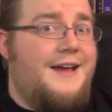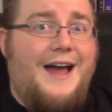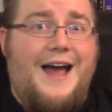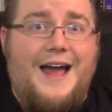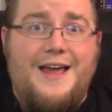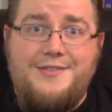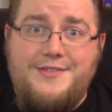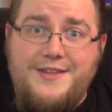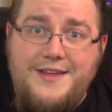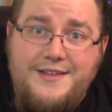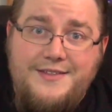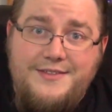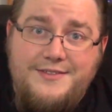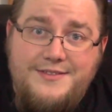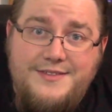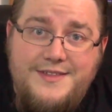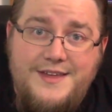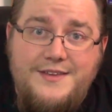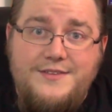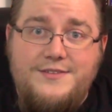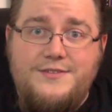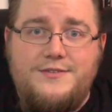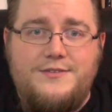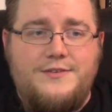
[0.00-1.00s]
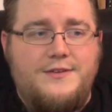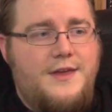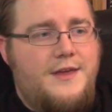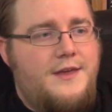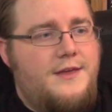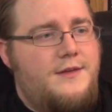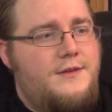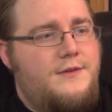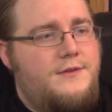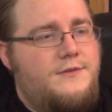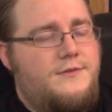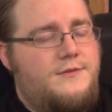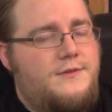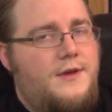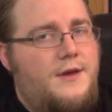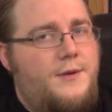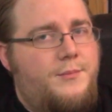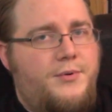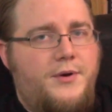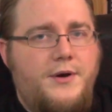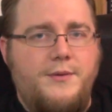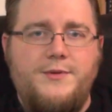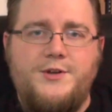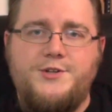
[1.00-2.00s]
I think this is
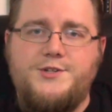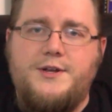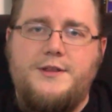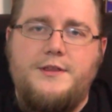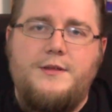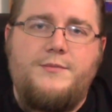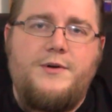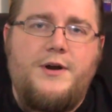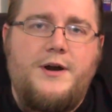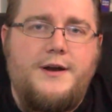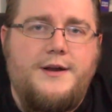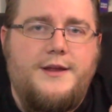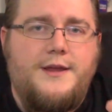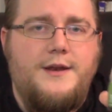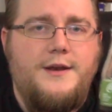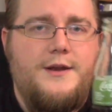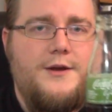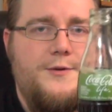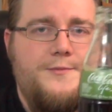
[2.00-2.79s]
pretty much on the mark.